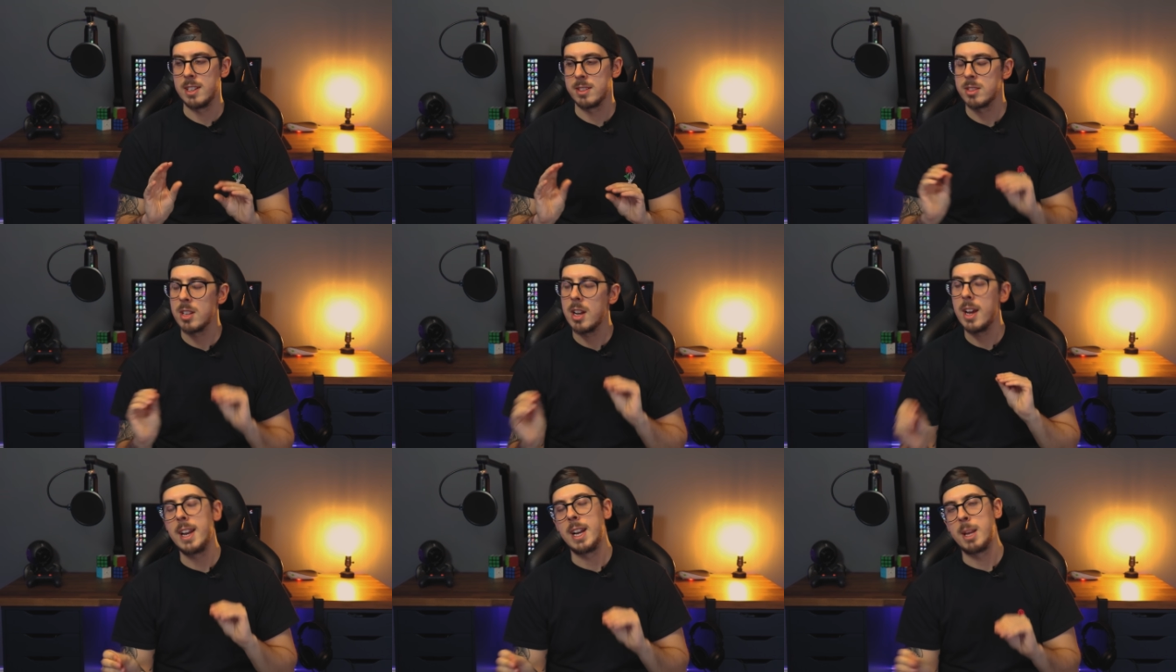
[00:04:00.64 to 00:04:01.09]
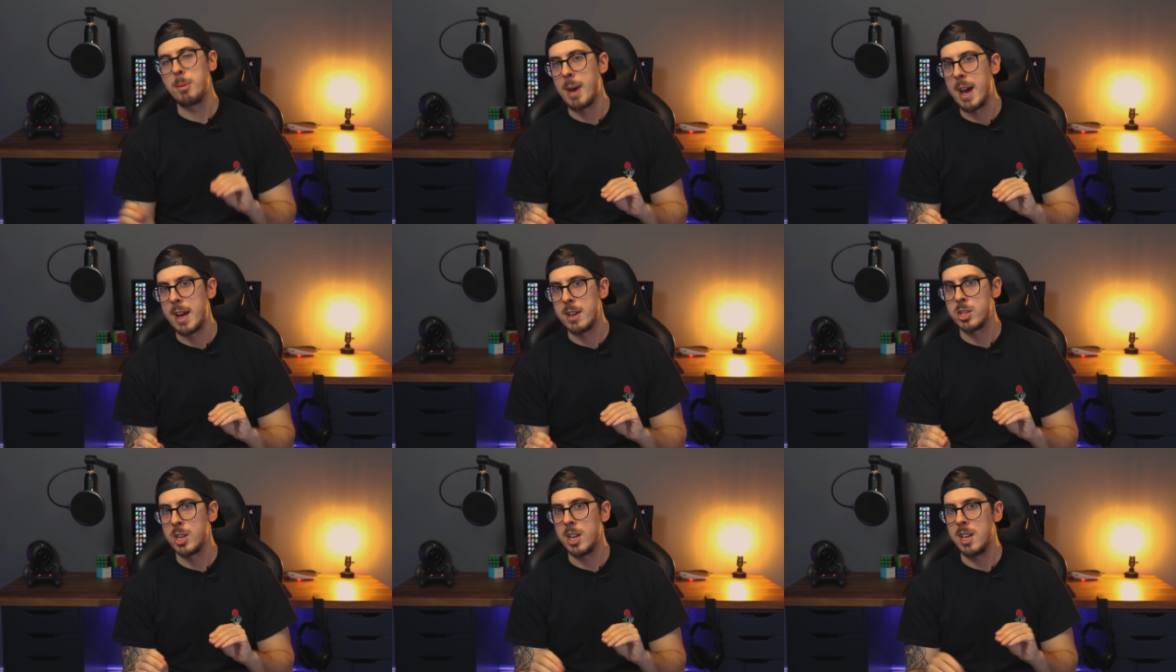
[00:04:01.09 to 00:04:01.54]
uh, slightly
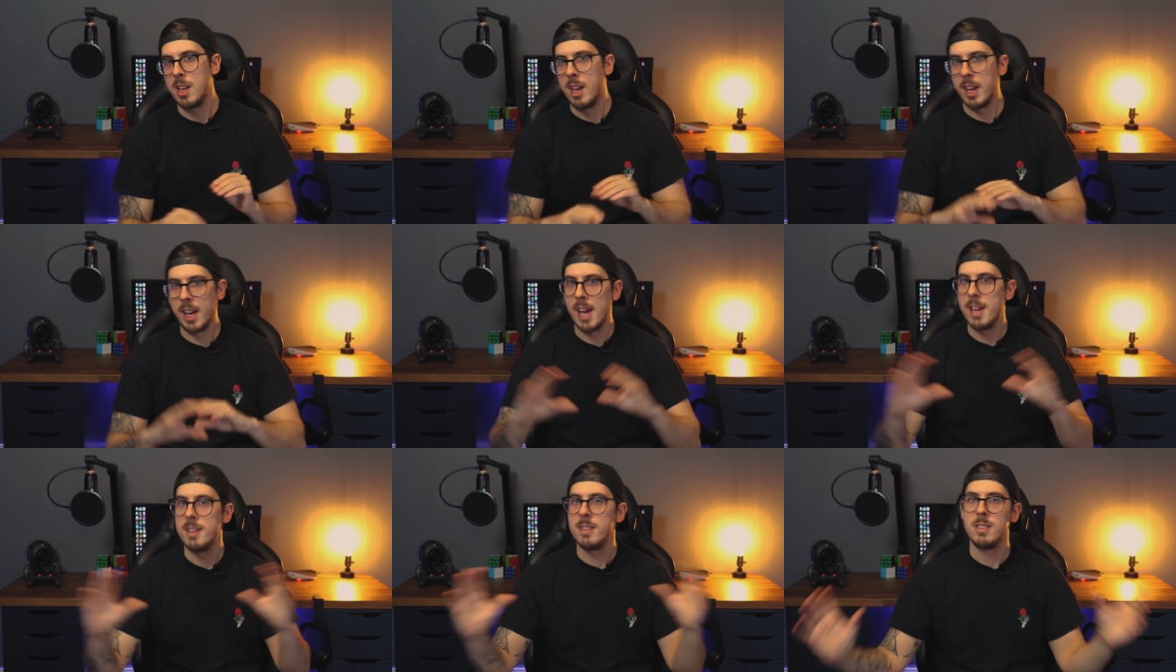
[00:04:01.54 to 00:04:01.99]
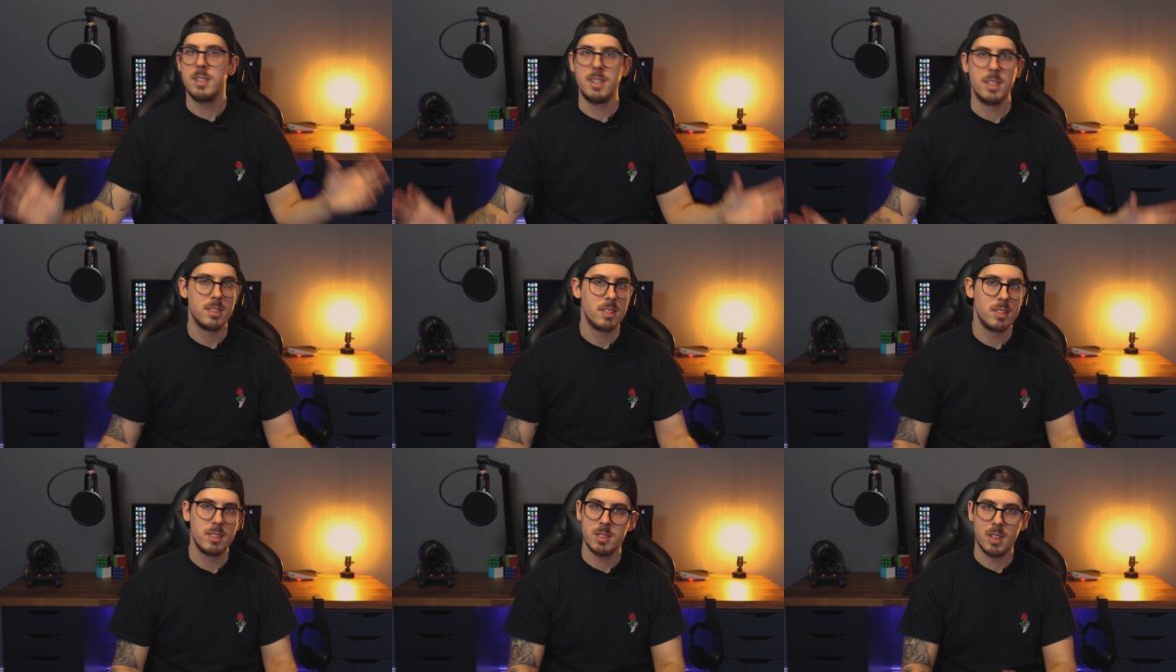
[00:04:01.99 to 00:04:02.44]
patchy. Again,
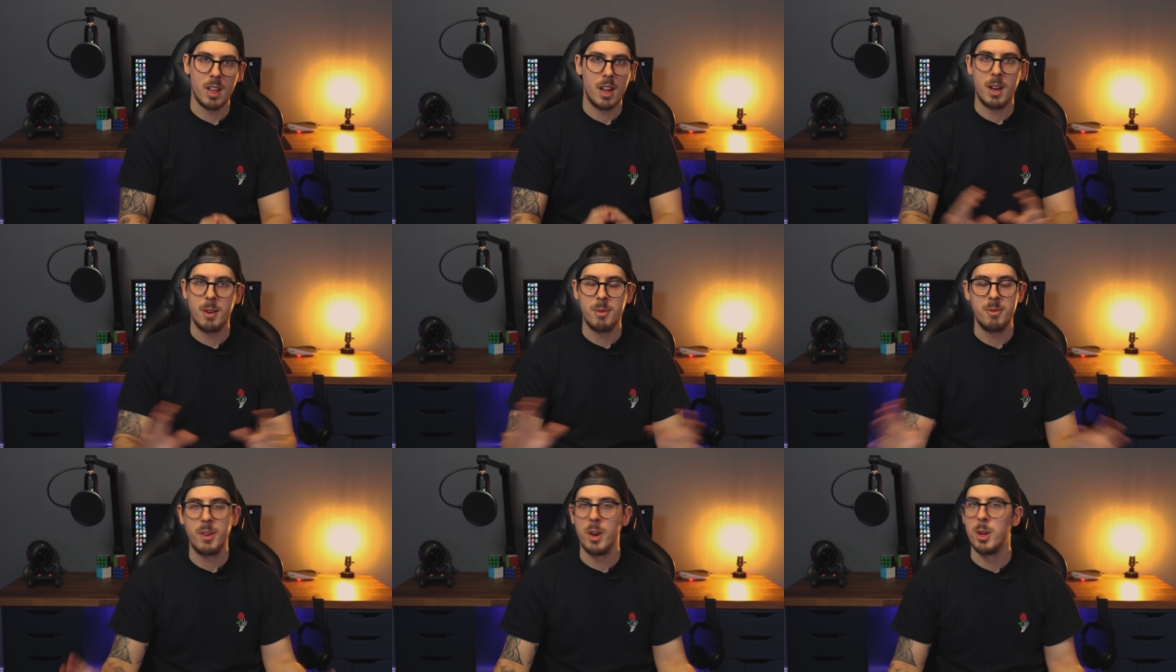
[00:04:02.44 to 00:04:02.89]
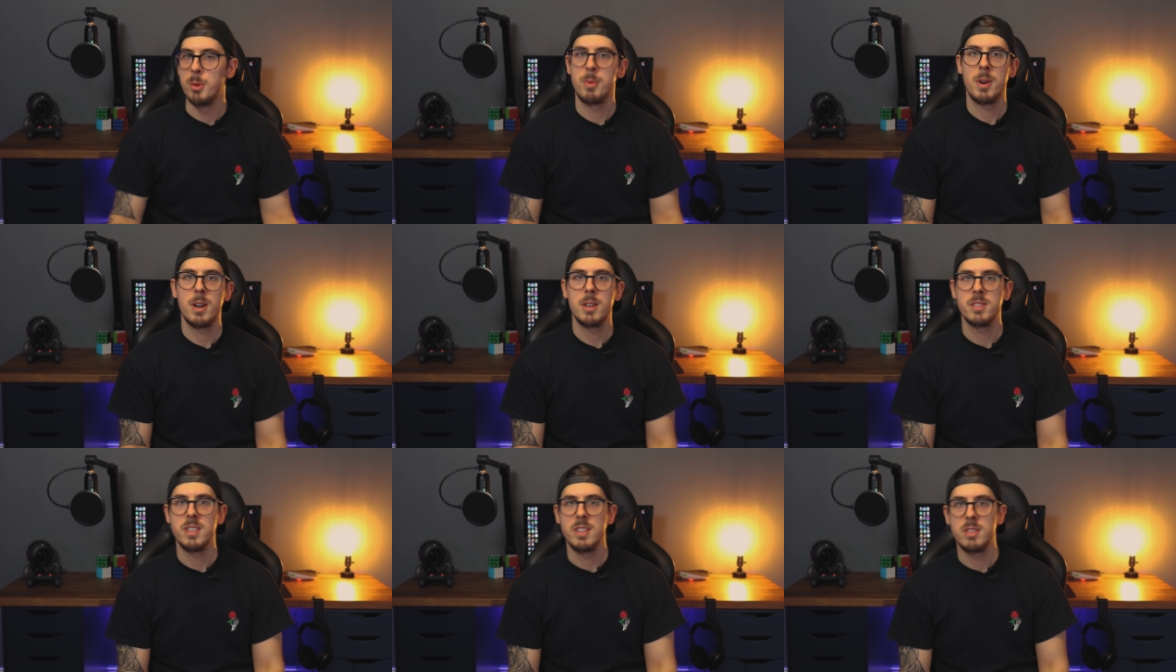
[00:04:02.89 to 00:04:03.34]
this is a
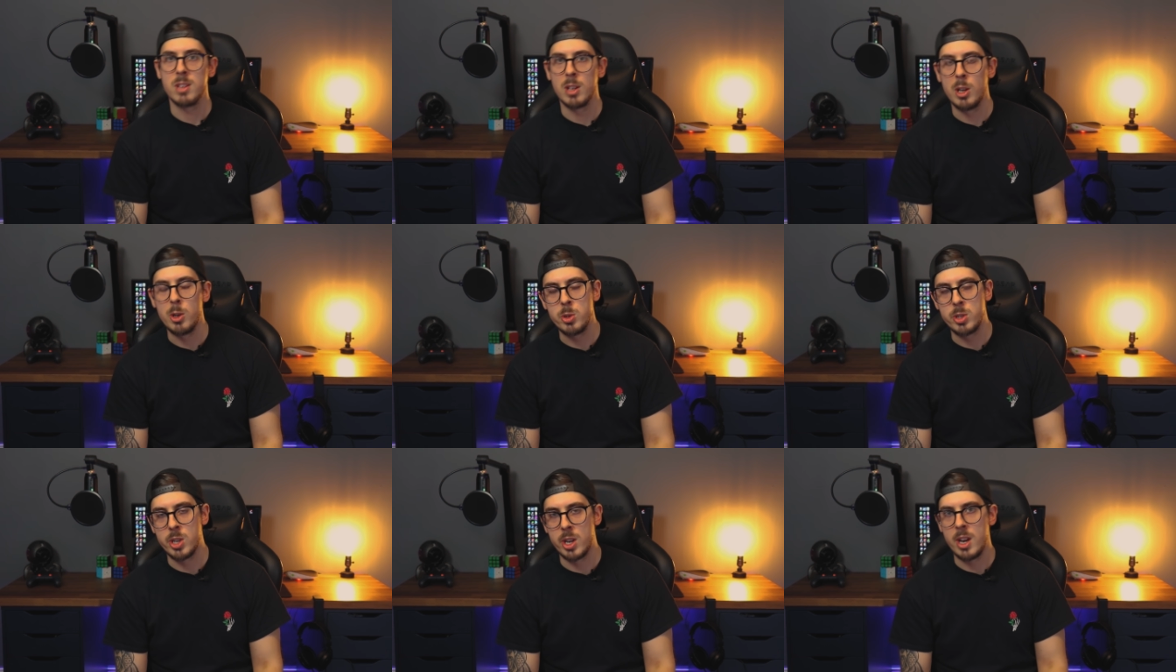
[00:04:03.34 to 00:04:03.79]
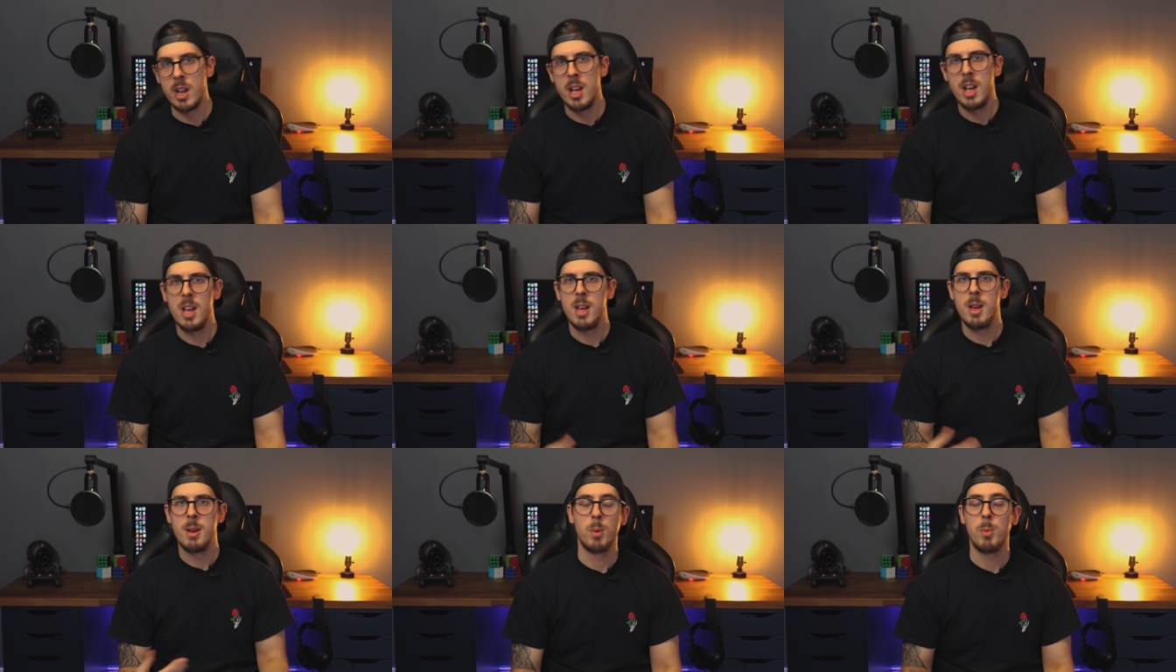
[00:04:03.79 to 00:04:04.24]
third-party
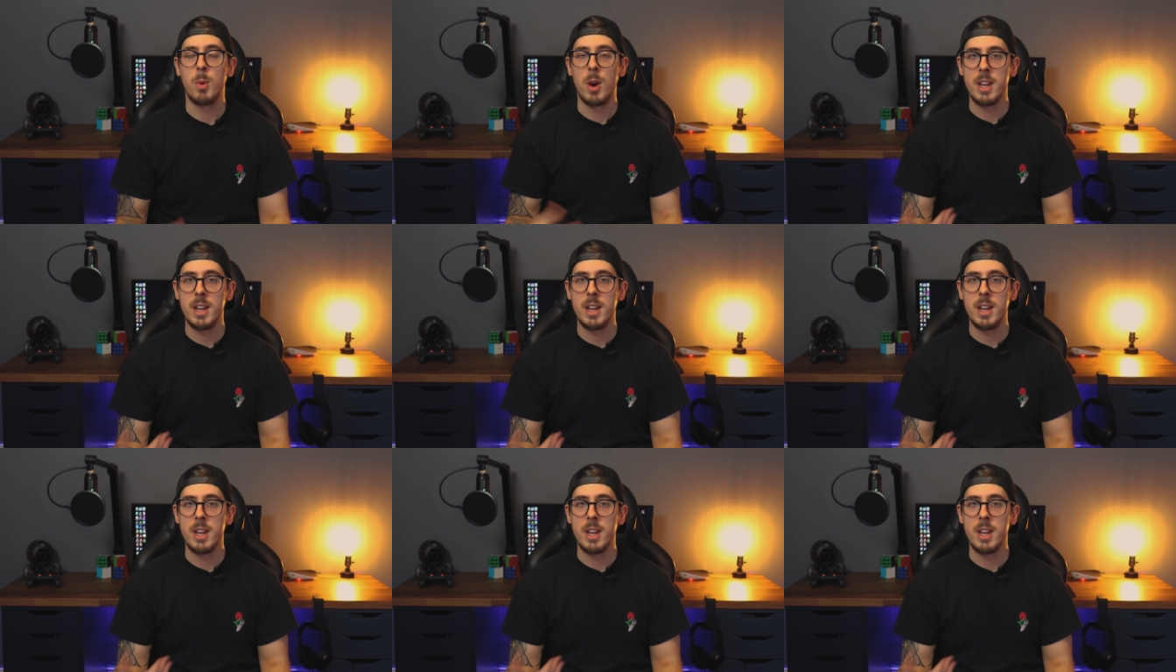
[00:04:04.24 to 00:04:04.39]
solution, but